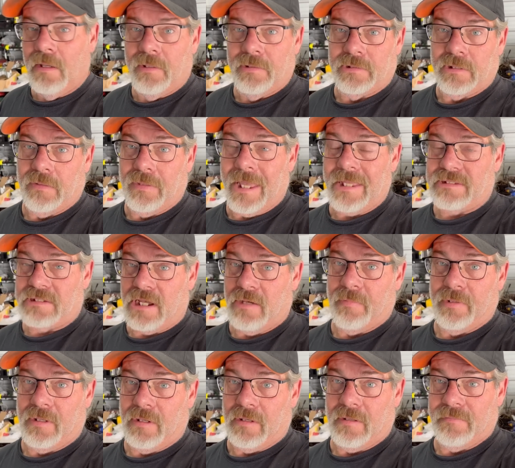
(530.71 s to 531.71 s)
So that's
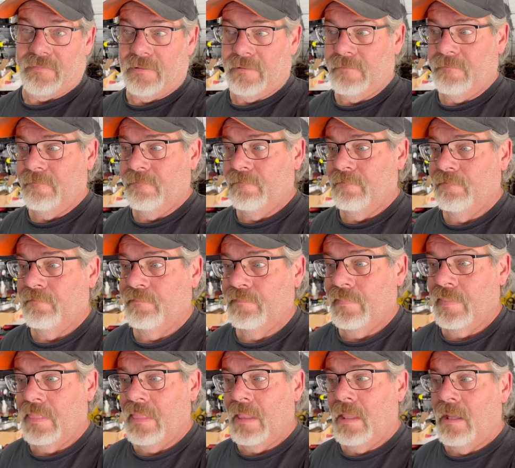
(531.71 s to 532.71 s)
coming off.
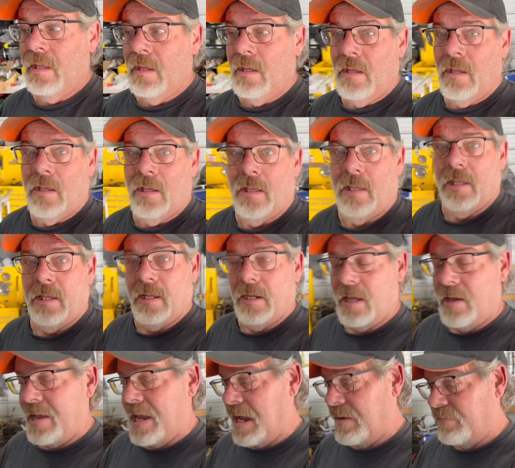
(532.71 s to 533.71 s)
And
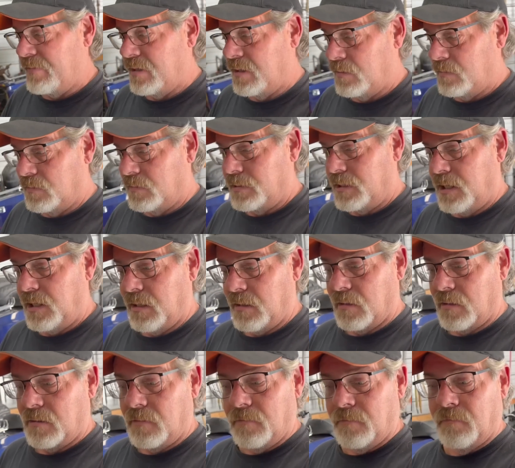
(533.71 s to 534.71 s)
I have another one
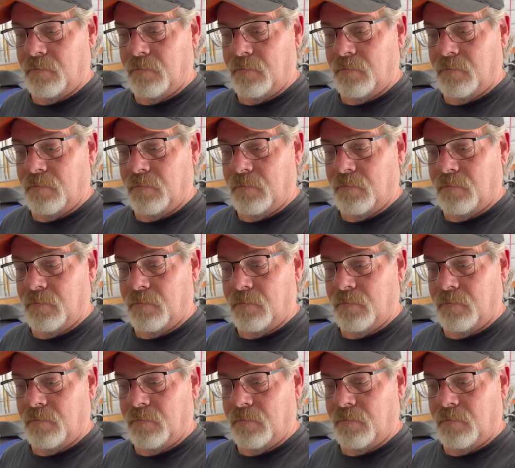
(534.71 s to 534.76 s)
here,